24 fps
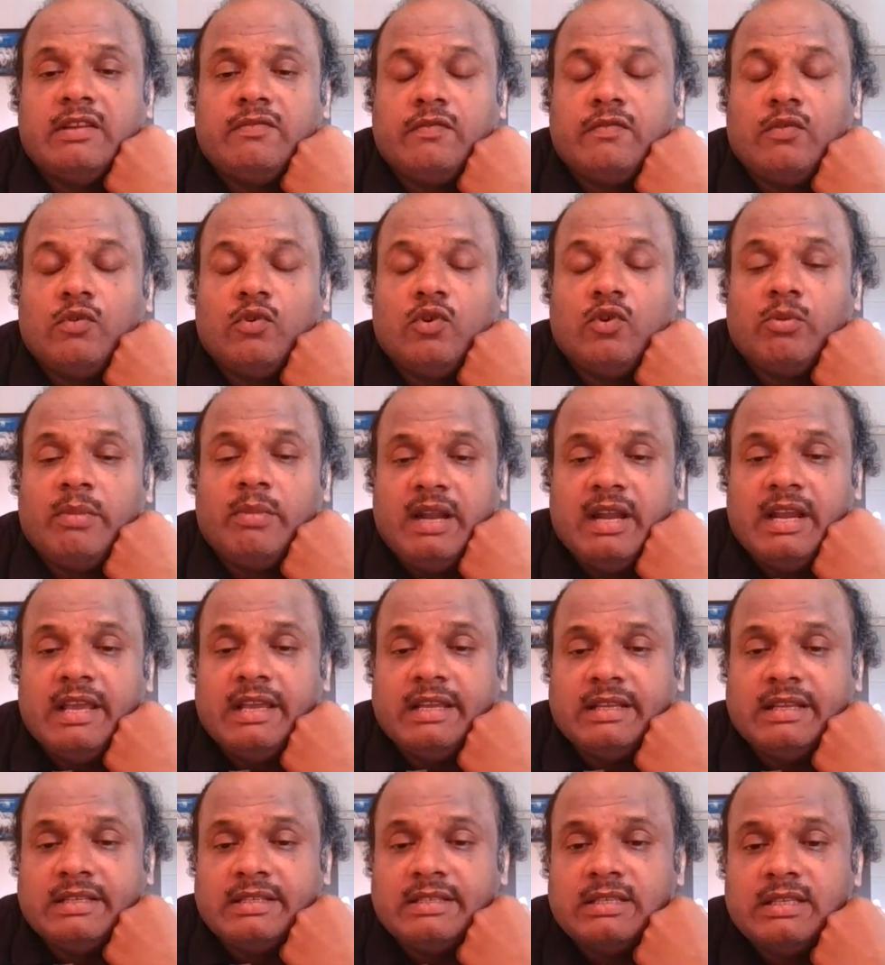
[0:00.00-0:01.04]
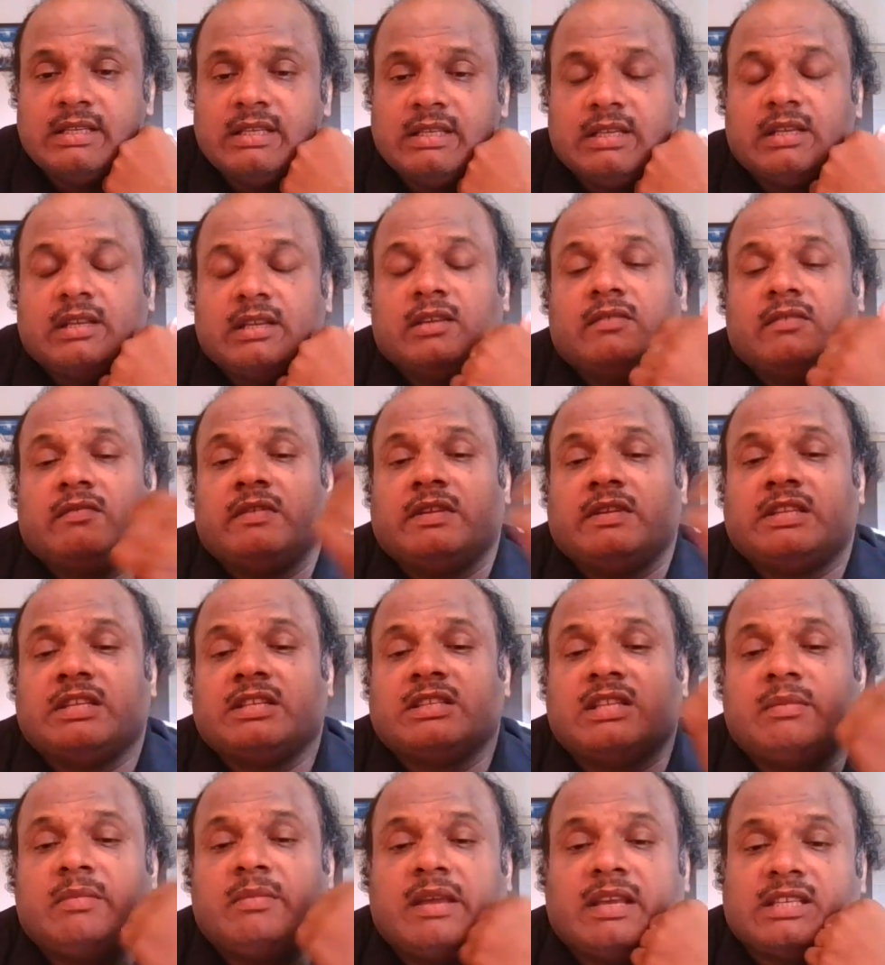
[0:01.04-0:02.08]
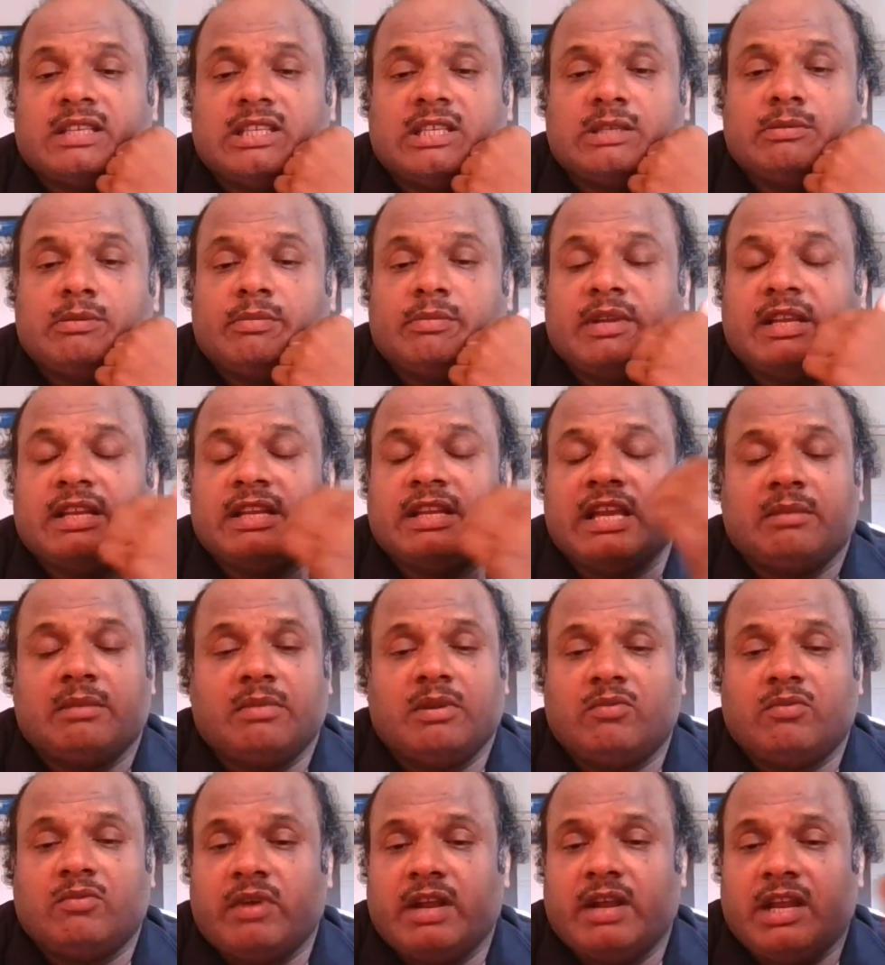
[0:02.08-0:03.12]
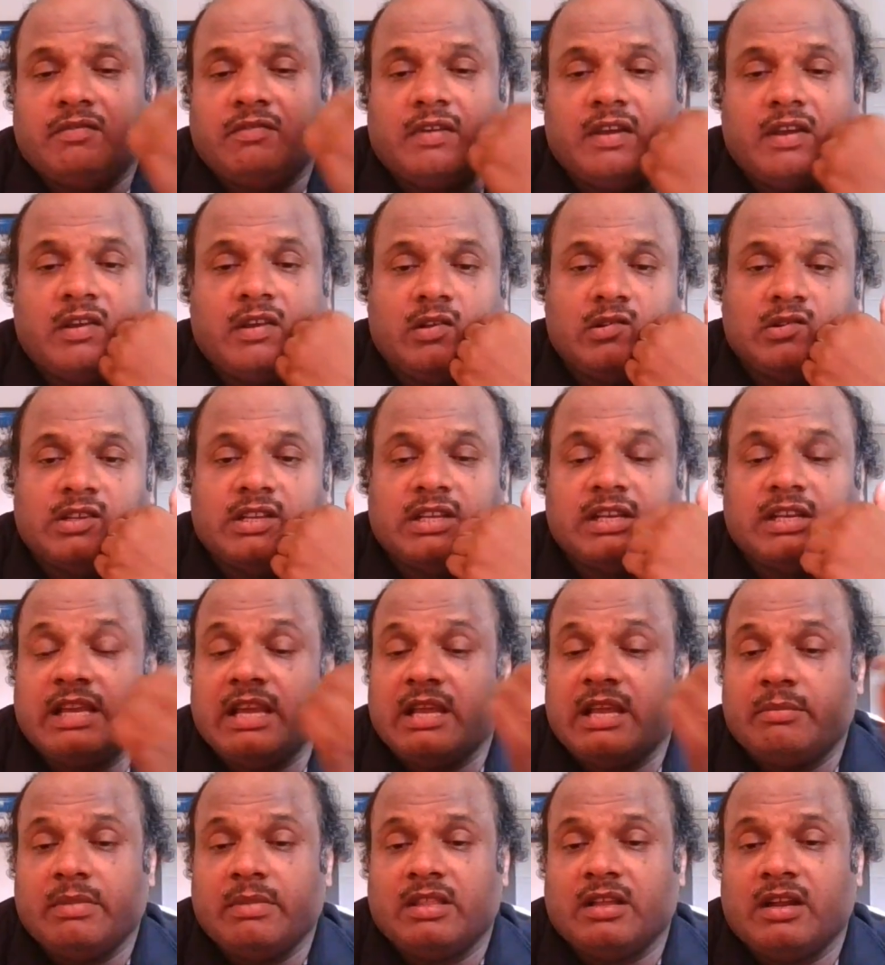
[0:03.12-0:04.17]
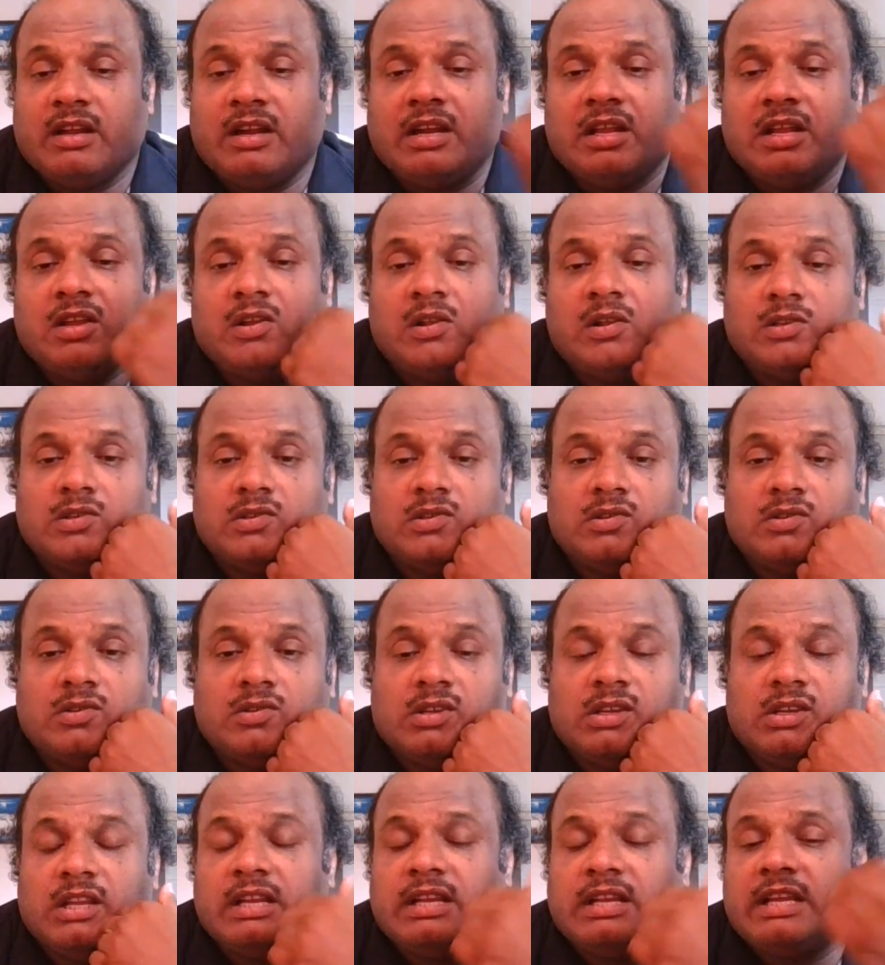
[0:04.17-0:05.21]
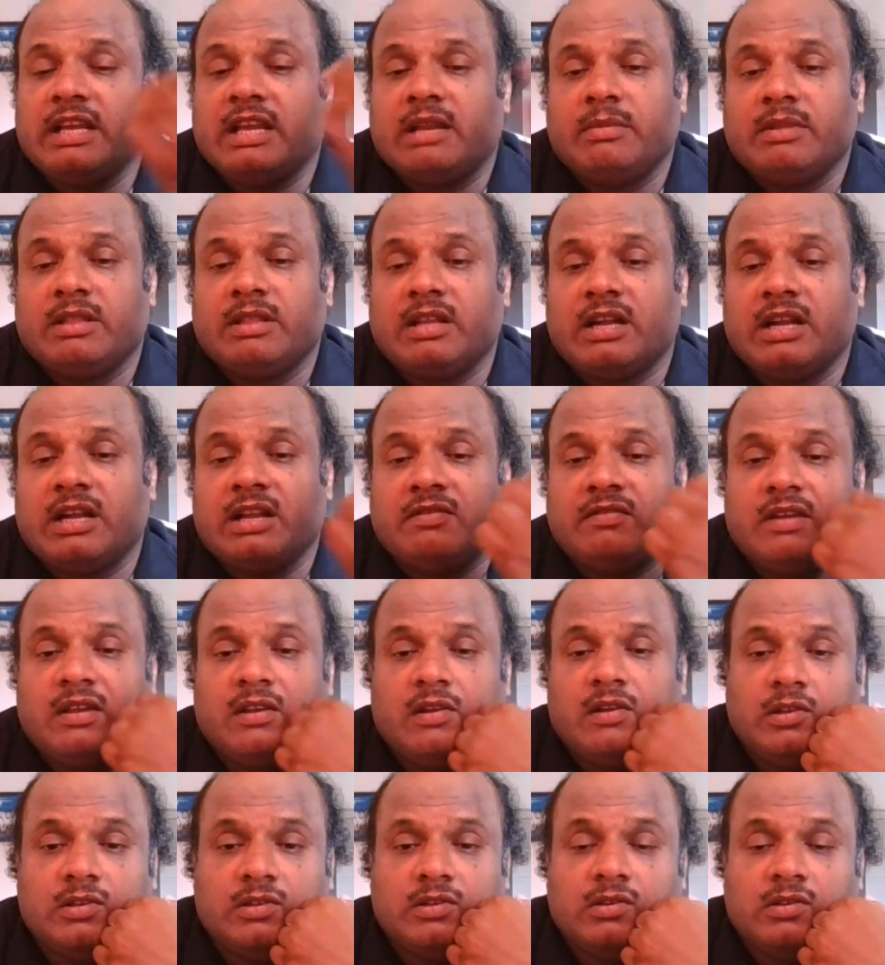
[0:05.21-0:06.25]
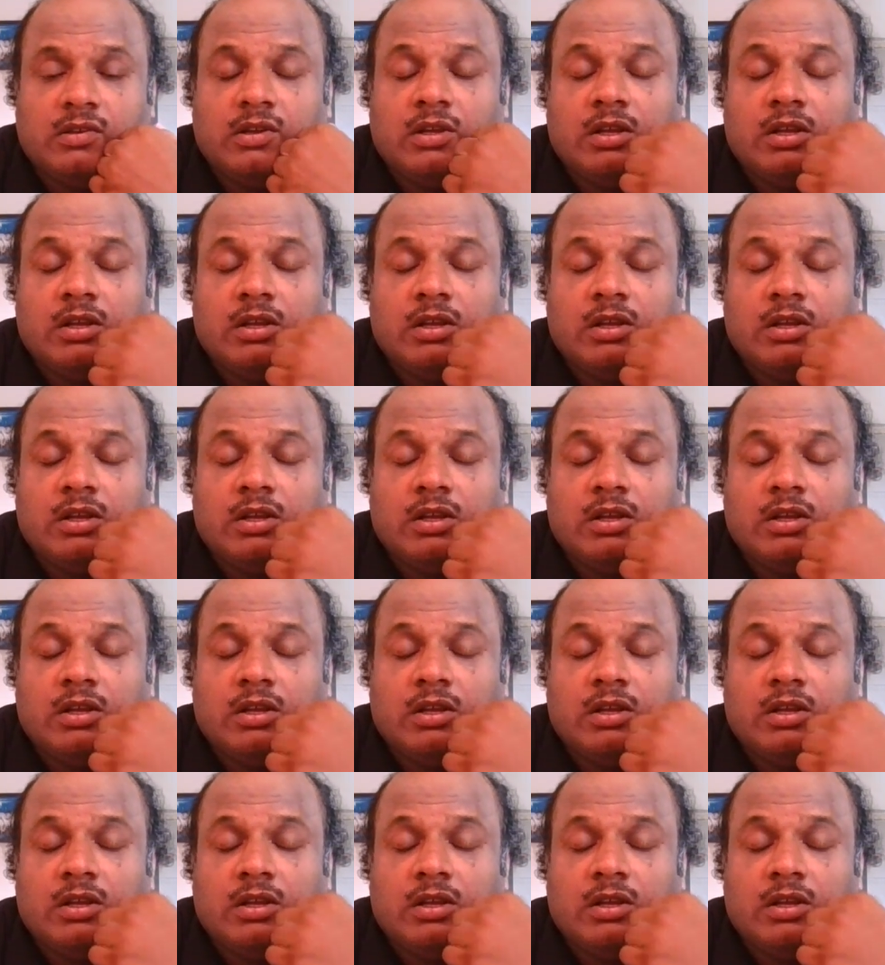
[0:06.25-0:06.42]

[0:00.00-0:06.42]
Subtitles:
floor buildings, which is the maximum. It can be 25 also, it can be 30 also, it can be 35 also.